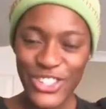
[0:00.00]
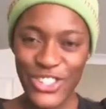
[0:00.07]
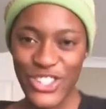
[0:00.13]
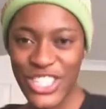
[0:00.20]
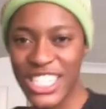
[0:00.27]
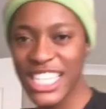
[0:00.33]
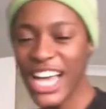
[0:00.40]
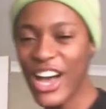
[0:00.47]
Do
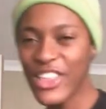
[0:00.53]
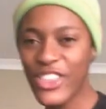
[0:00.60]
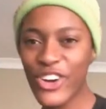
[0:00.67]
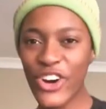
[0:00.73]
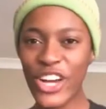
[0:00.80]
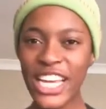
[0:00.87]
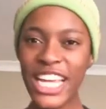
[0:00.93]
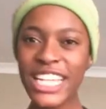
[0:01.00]
you see how
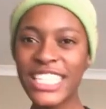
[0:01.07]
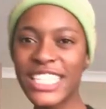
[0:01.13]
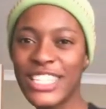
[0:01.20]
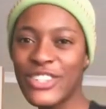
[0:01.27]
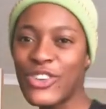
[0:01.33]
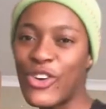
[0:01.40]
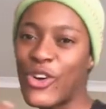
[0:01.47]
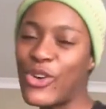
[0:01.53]
the
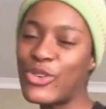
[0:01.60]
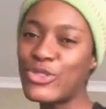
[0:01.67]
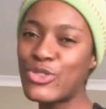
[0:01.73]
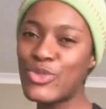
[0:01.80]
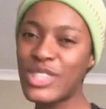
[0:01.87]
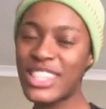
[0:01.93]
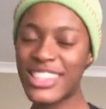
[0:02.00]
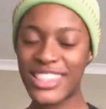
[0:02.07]
connection
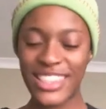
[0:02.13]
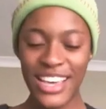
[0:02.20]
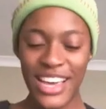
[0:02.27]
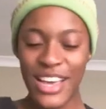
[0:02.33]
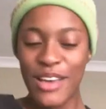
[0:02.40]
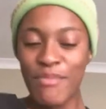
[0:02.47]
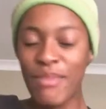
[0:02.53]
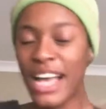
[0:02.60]
goes with
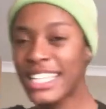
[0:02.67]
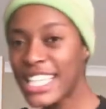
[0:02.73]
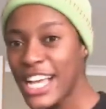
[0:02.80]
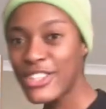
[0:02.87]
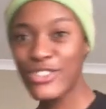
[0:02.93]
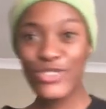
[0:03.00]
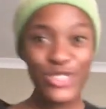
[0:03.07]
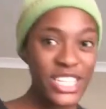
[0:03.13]
my
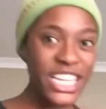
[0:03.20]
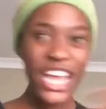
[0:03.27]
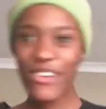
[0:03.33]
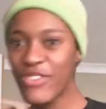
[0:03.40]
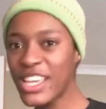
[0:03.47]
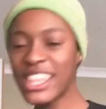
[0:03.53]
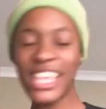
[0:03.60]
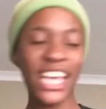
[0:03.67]
tattoos and
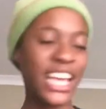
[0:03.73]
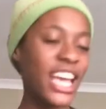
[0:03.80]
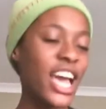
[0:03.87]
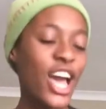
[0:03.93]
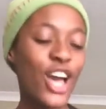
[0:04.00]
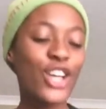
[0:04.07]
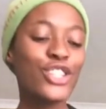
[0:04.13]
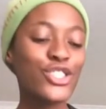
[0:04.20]
everything?
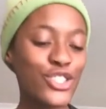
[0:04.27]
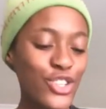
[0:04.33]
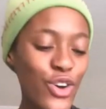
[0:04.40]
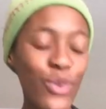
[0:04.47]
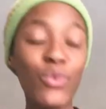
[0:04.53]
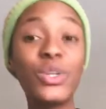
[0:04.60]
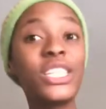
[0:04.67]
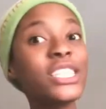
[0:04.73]

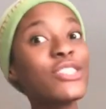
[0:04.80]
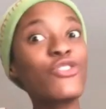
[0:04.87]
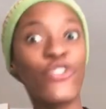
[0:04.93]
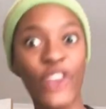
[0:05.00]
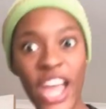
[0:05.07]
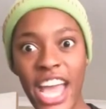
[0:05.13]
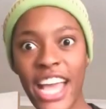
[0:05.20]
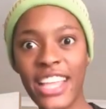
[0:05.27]
So, which is
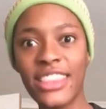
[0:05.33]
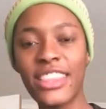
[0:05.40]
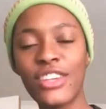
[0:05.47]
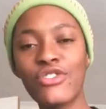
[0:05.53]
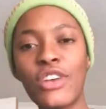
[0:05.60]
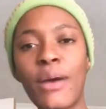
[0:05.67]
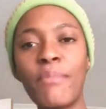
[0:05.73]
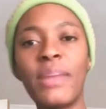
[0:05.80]
great.
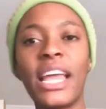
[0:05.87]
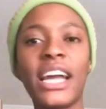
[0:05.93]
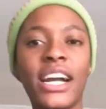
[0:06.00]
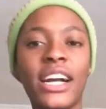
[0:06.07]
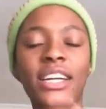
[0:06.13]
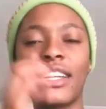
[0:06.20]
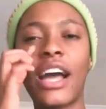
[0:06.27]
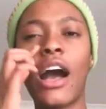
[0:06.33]
That's why I'm
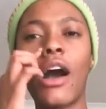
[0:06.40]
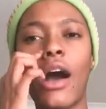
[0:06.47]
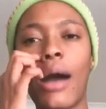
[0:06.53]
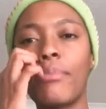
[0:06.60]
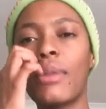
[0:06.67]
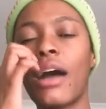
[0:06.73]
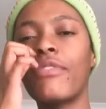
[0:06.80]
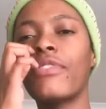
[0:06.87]
like,
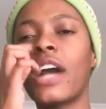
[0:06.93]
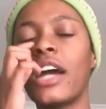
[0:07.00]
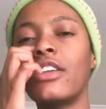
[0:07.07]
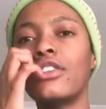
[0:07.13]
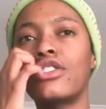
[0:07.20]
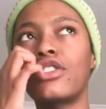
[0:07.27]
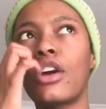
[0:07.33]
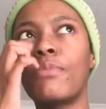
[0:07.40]
now I've
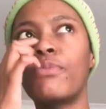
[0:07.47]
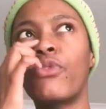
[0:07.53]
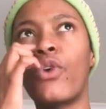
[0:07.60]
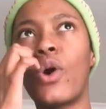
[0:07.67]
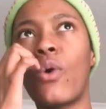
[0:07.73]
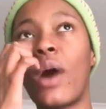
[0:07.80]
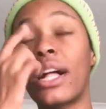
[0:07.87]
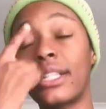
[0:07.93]
kind of stopped
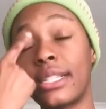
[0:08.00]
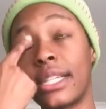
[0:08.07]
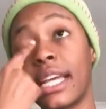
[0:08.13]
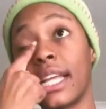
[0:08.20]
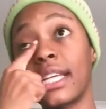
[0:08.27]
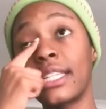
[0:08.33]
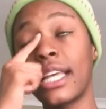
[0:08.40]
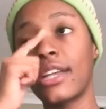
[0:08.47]
for a while
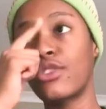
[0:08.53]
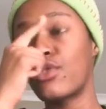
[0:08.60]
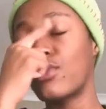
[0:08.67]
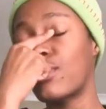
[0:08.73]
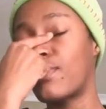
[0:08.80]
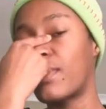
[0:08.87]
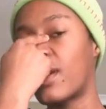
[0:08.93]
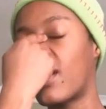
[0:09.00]
getting
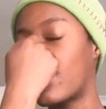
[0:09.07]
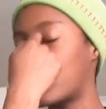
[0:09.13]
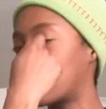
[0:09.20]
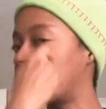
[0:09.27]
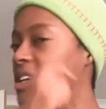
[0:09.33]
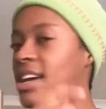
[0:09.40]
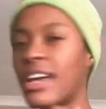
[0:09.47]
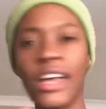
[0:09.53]
tattoos
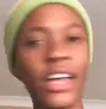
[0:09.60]
because